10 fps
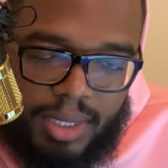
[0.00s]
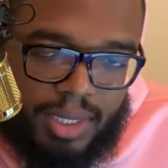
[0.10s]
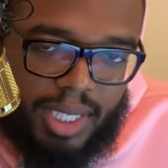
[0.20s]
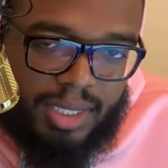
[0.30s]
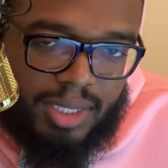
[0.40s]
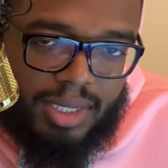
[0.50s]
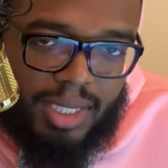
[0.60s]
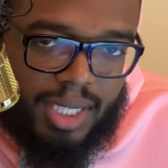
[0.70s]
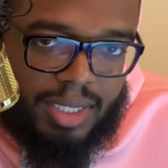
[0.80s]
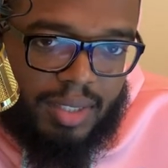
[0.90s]
That just
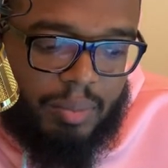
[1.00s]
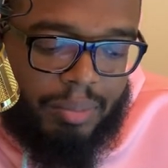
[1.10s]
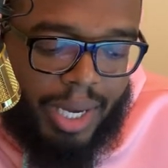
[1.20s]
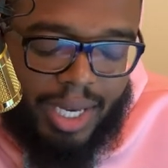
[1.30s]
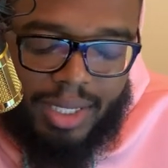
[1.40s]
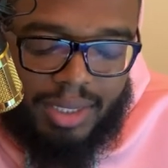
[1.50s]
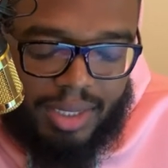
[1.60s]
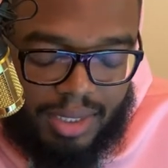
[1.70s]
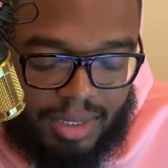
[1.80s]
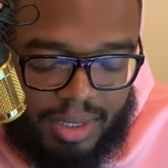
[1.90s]
doesn't make
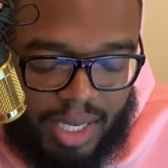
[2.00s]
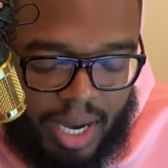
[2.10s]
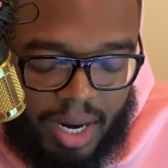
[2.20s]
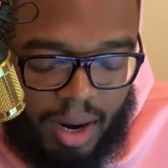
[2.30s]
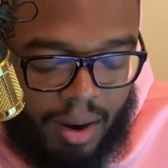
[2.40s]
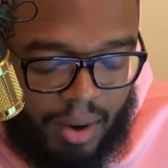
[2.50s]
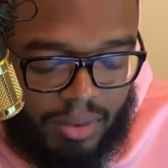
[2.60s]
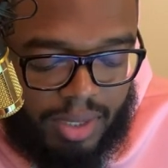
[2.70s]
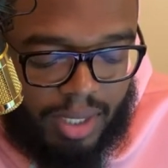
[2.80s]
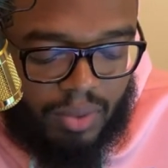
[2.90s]
sense at all
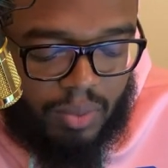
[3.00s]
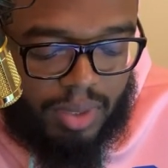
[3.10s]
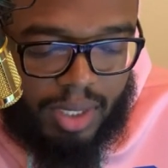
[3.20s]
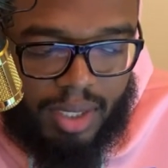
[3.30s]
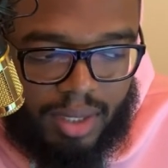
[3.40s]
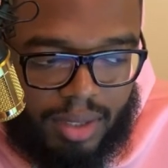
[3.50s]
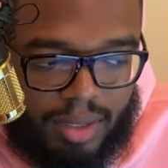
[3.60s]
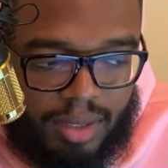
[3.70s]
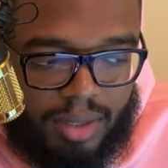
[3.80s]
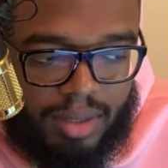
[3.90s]
that you think
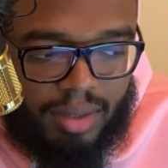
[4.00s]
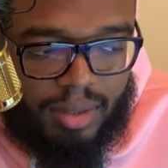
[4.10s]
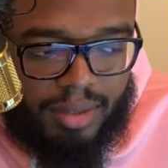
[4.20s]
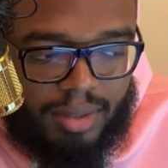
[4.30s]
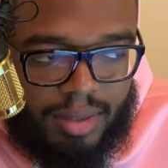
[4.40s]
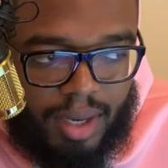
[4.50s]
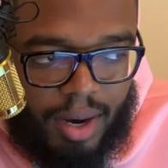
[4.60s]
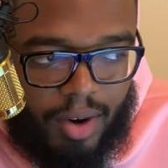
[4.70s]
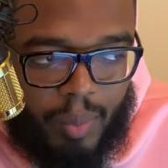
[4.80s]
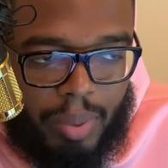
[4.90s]

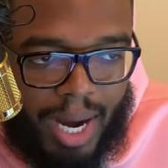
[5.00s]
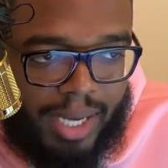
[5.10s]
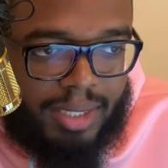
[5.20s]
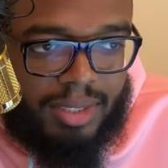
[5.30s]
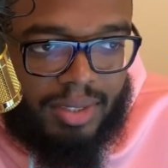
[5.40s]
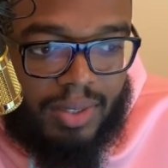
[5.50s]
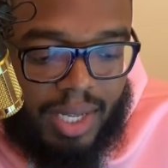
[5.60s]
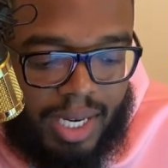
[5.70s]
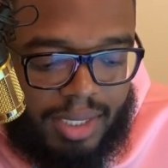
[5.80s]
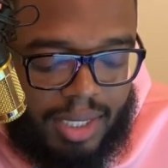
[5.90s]
all Pisces are
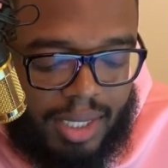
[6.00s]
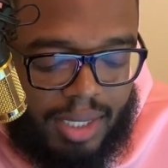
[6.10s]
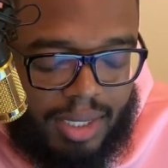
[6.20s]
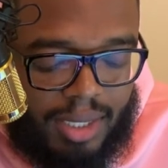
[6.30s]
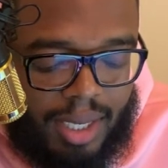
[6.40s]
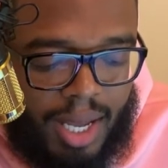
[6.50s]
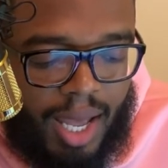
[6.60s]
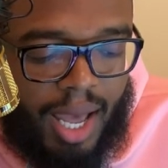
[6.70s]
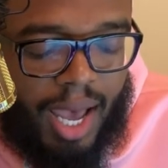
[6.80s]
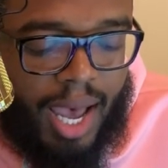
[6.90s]
like that.
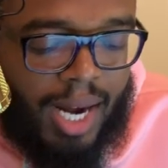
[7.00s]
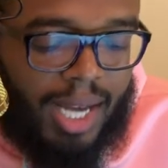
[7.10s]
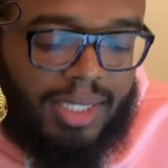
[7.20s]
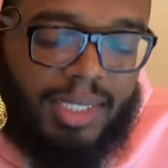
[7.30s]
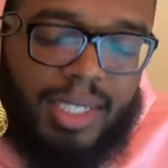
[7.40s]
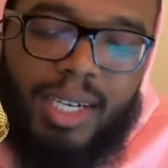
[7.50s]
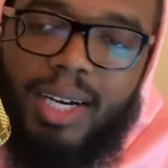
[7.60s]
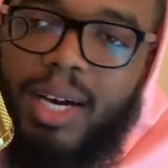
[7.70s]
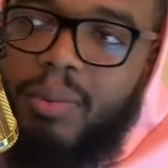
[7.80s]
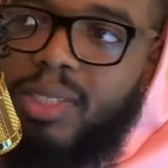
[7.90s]
And I seen it
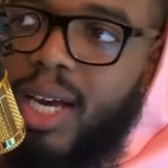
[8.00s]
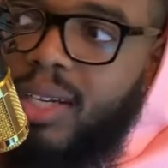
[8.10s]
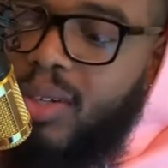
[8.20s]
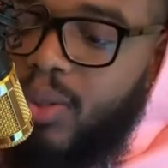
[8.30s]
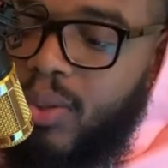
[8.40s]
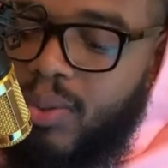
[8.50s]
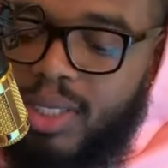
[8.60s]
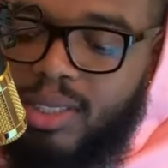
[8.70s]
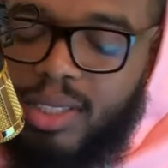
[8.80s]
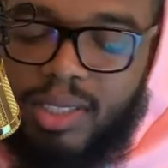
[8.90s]
and I was like, dude,
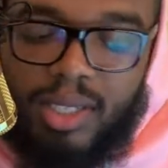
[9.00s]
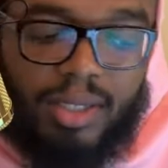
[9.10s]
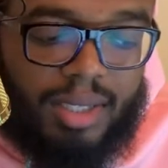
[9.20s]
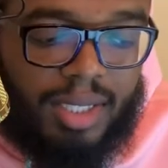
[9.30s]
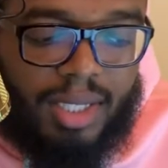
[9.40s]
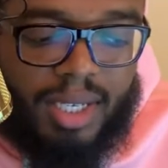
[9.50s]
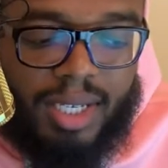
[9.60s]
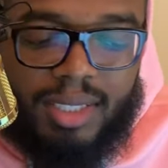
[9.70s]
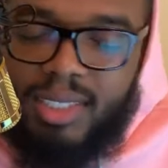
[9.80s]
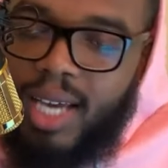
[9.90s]
this is literally the
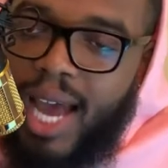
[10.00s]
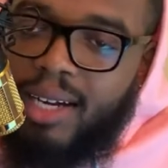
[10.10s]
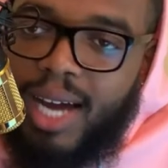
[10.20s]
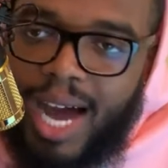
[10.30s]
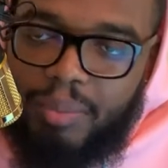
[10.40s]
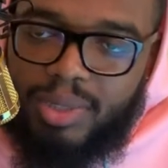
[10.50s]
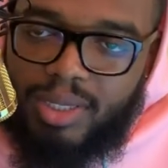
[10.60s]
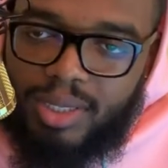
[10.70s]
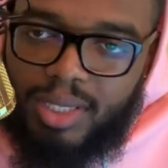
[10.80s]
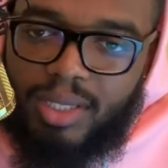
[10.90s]
exact
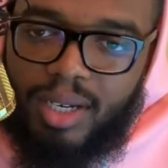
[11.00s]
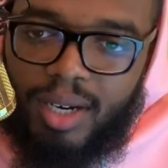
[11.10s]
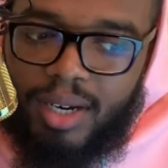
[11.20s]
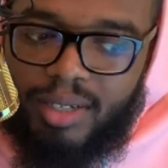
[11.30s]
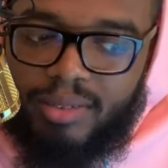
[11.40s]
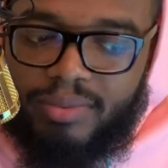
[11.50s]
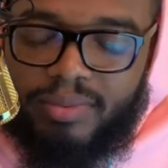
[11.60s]
opposite of